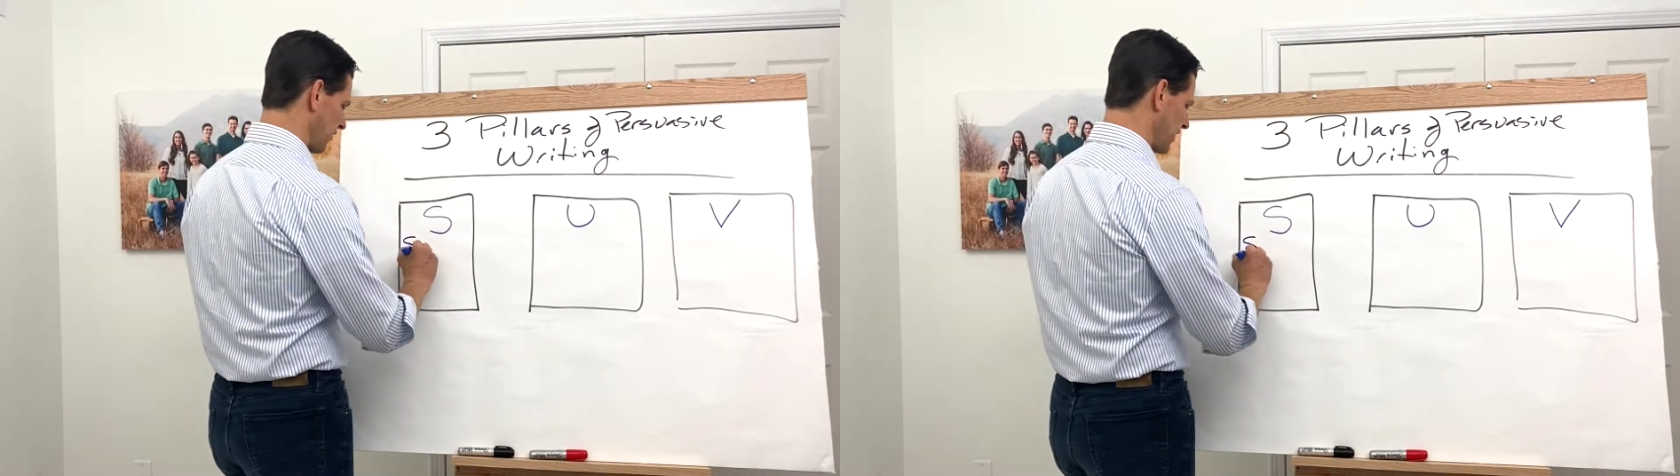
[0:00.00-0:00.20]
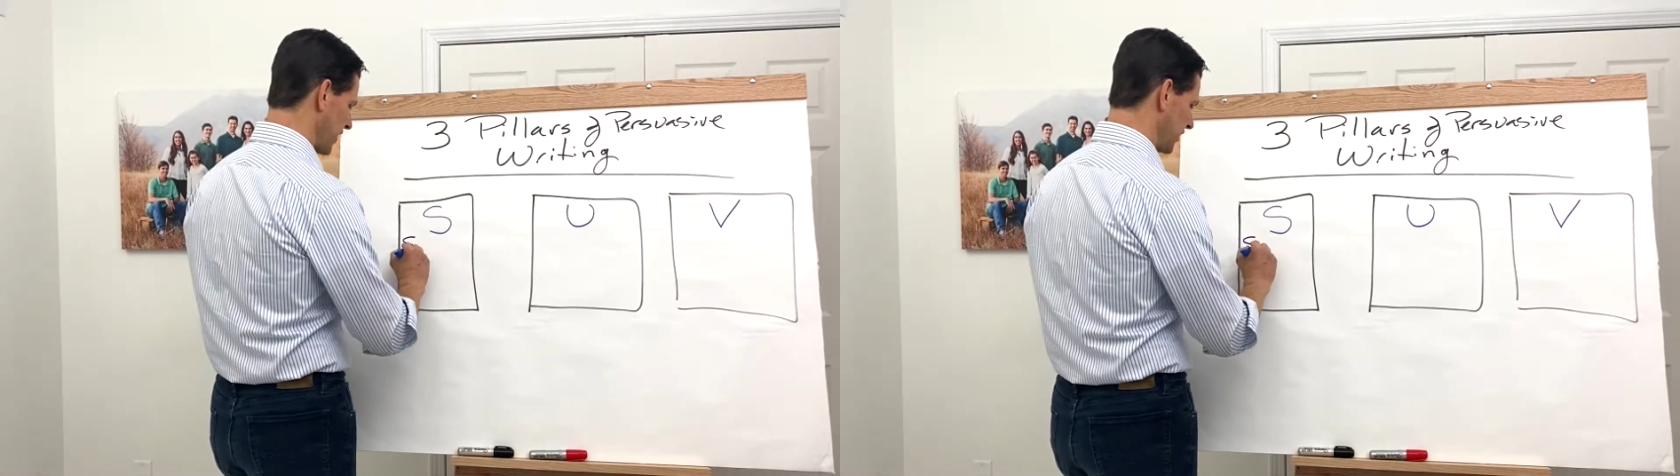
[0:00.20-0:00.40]

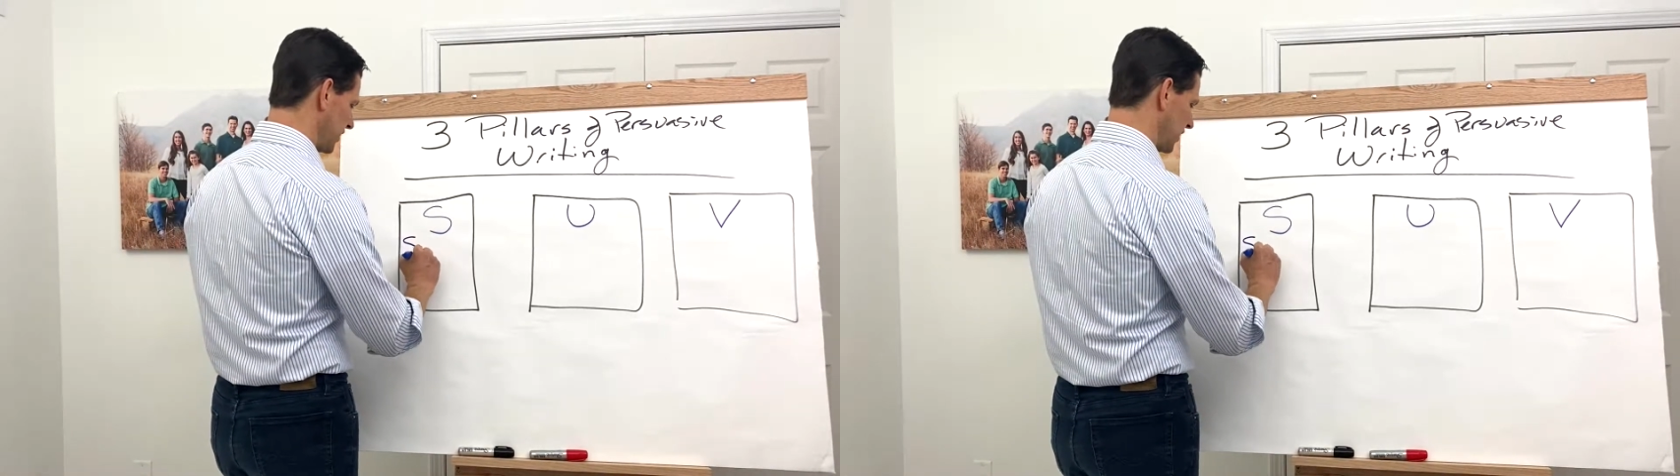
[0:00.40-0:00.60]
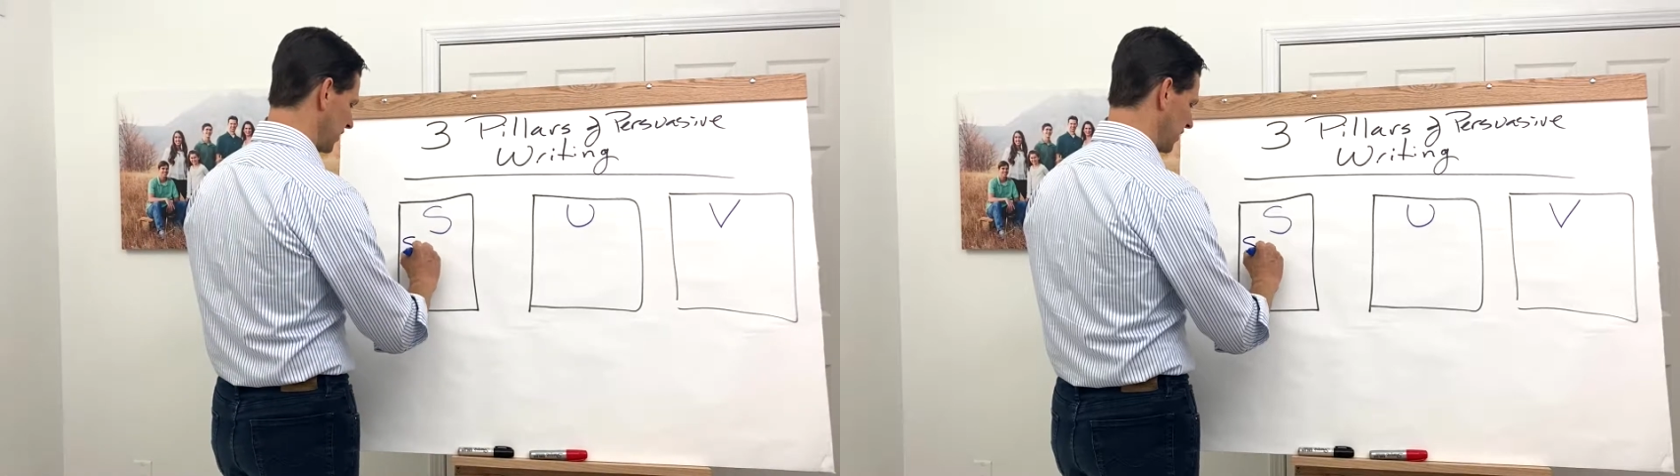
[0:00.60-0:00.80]

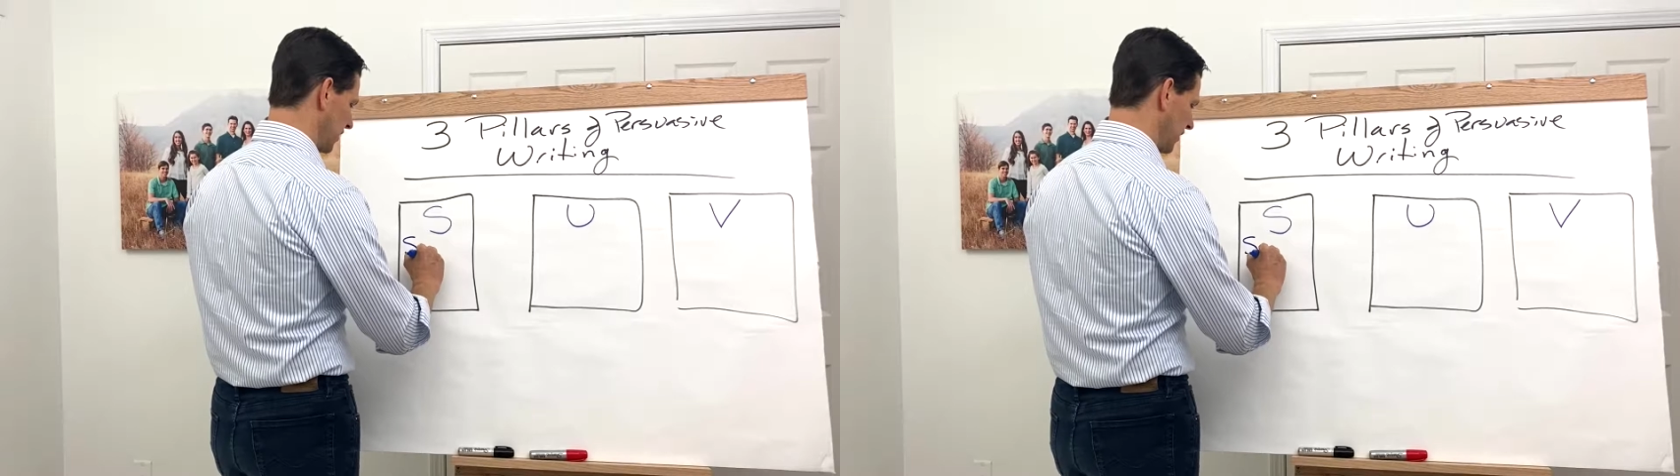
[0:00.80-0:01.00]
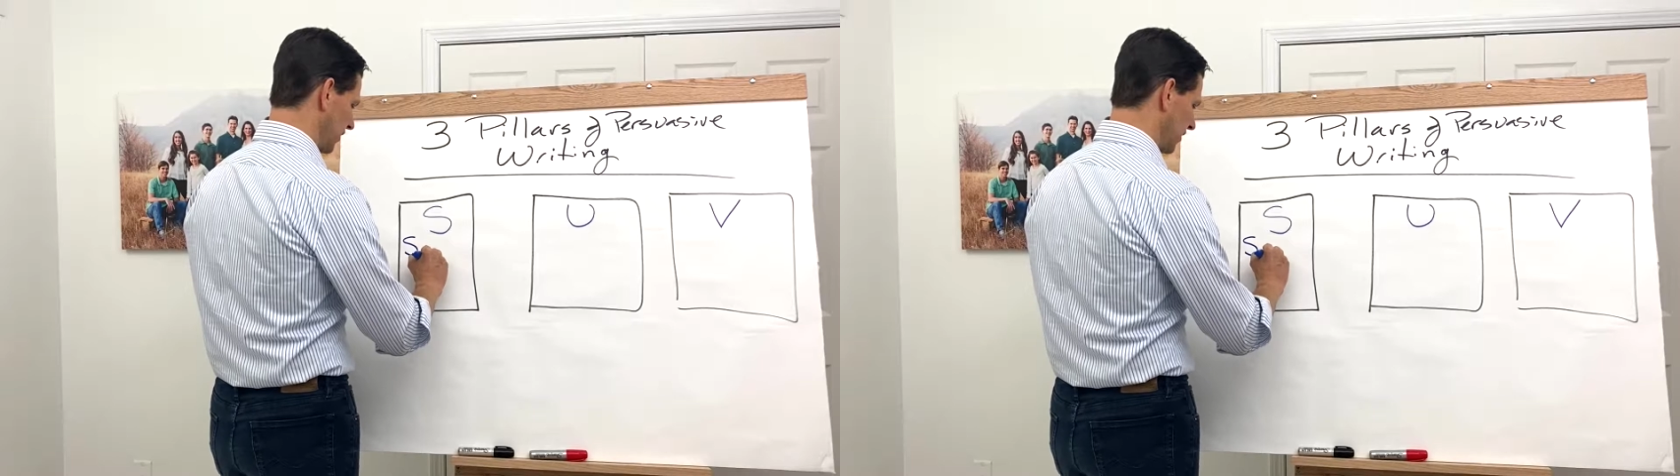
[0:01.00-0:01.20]
things
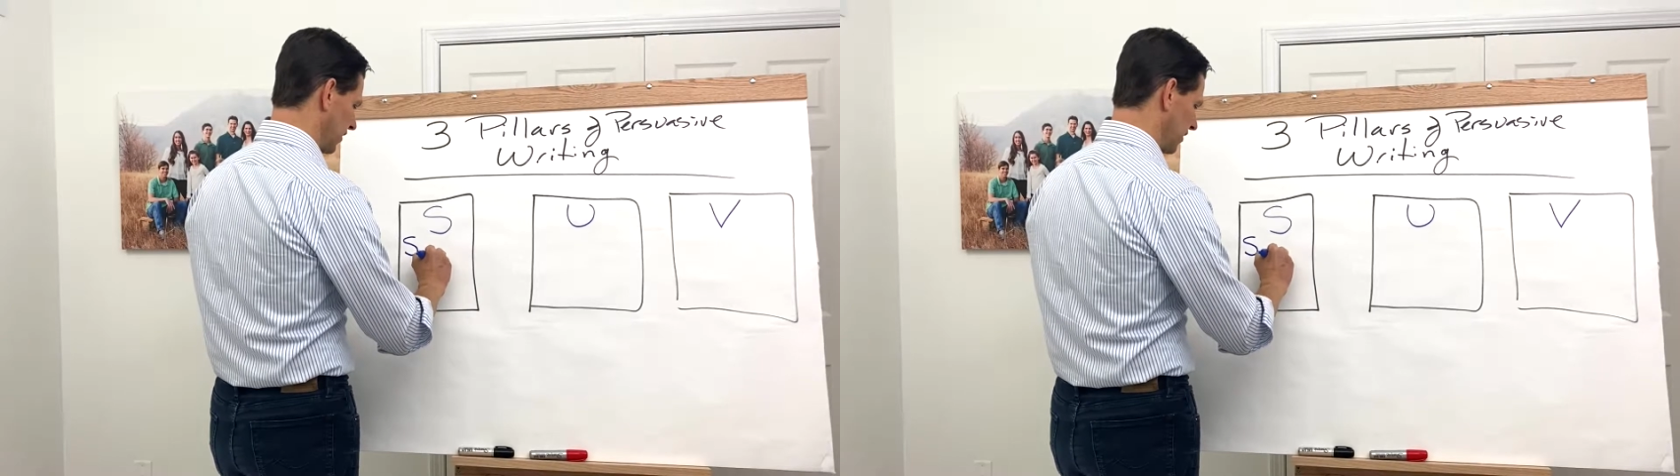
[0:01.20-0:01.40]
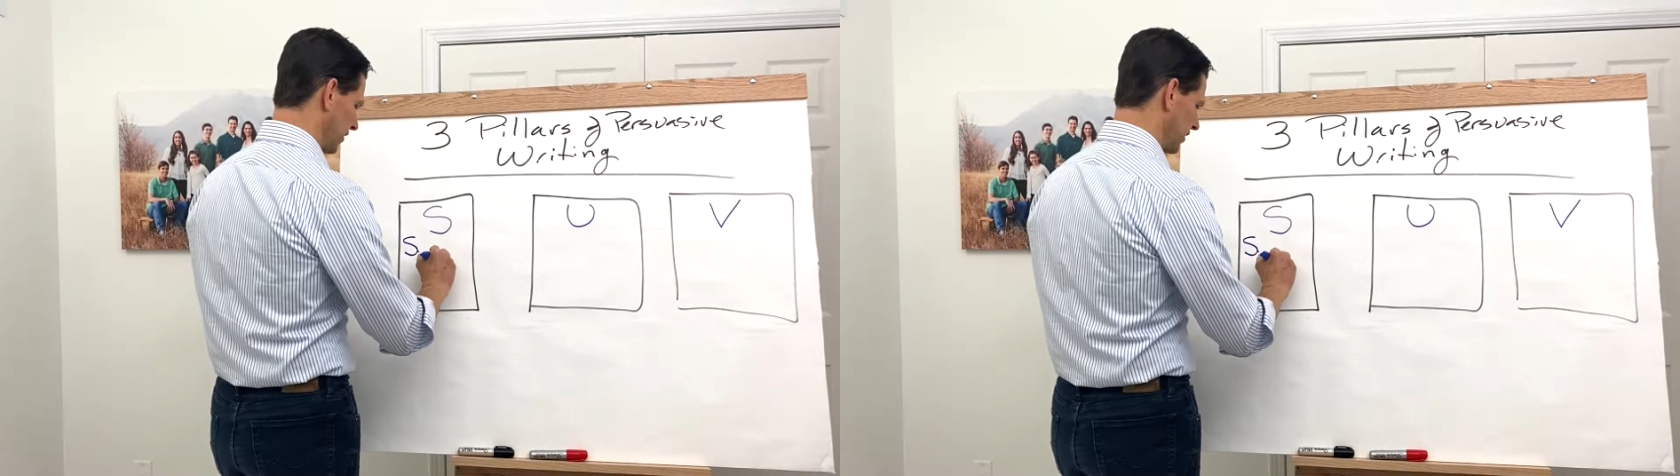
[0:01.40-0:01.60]

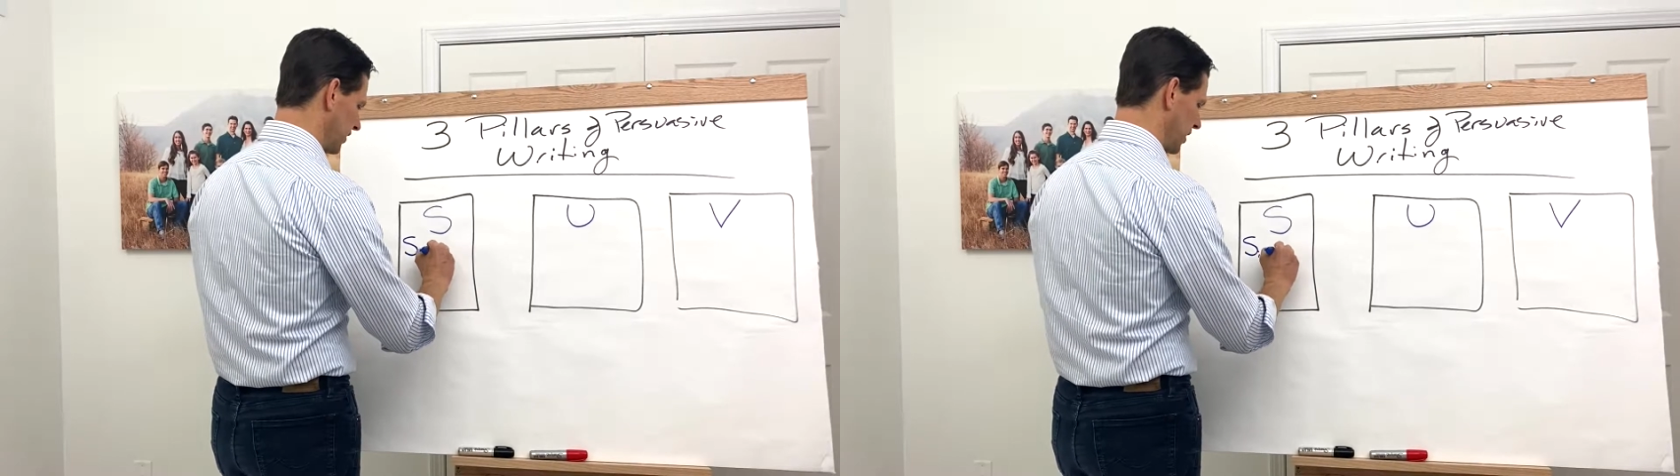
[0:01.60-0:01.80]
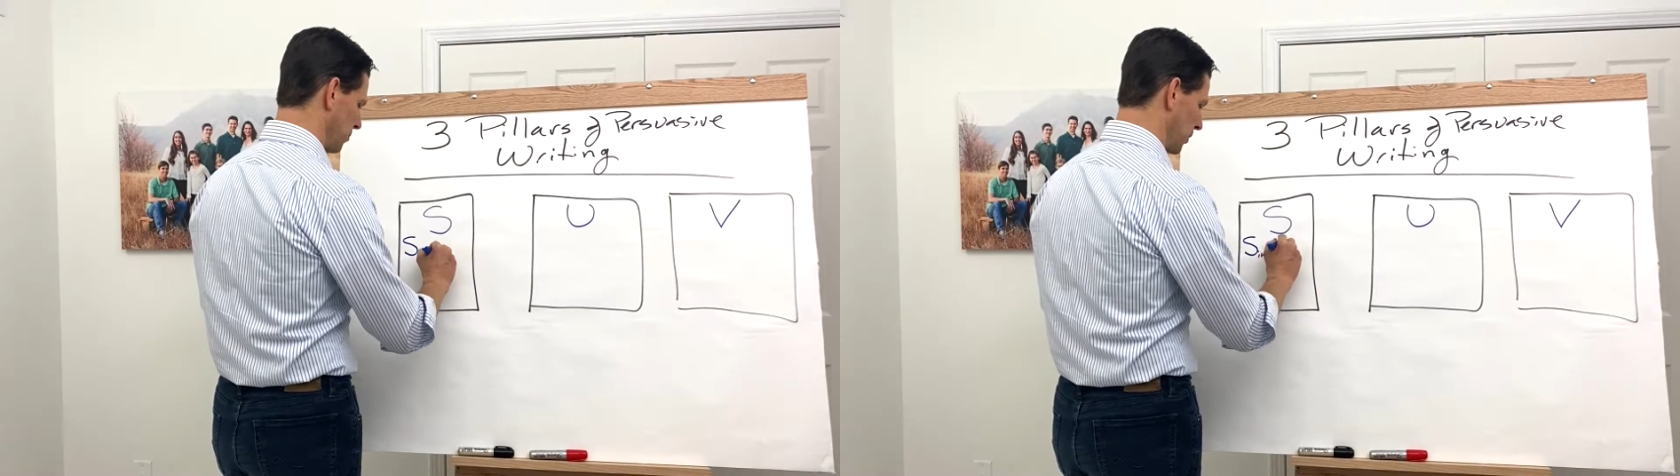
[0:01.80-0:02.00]

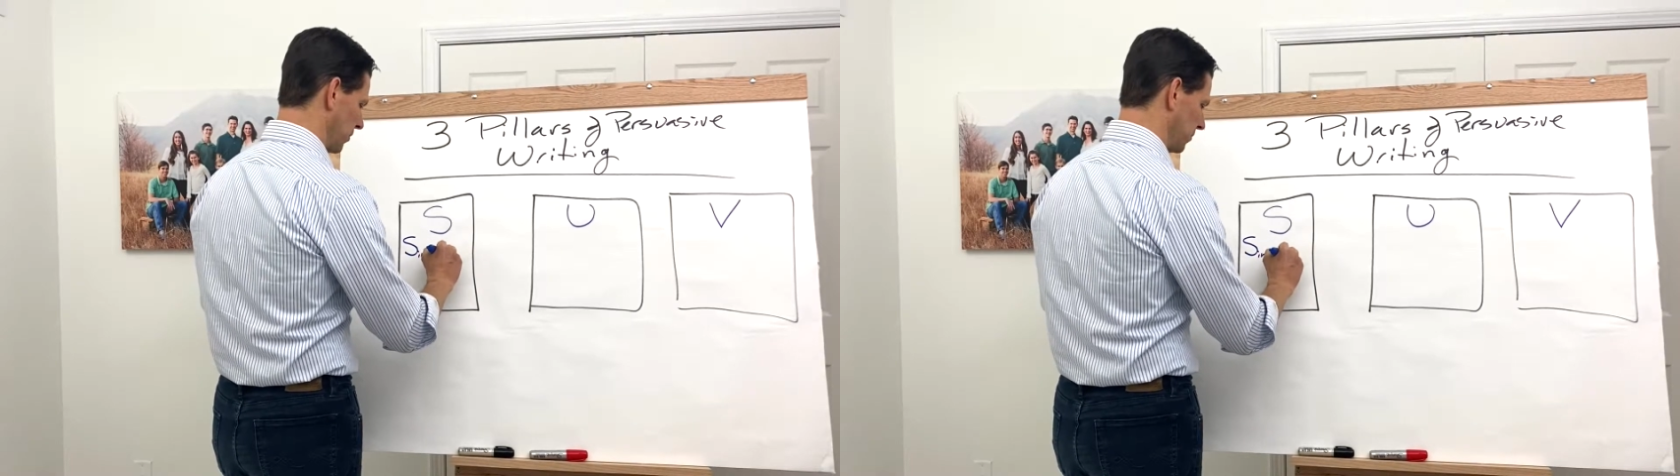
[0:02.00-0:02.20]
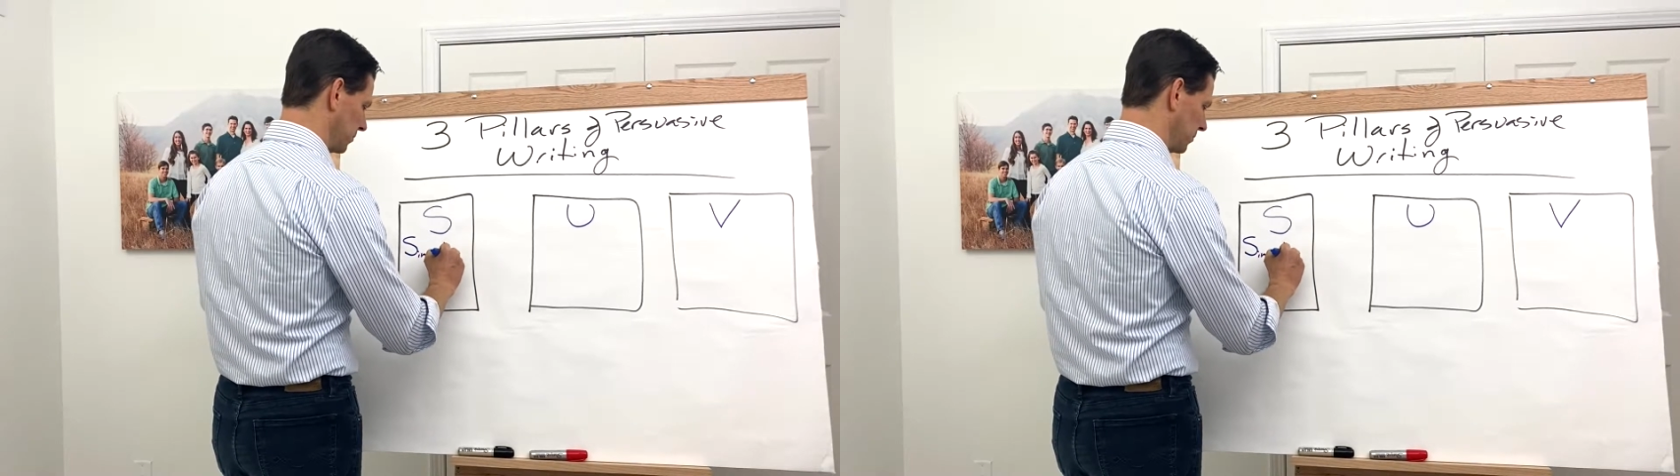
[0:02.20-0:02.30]
simple.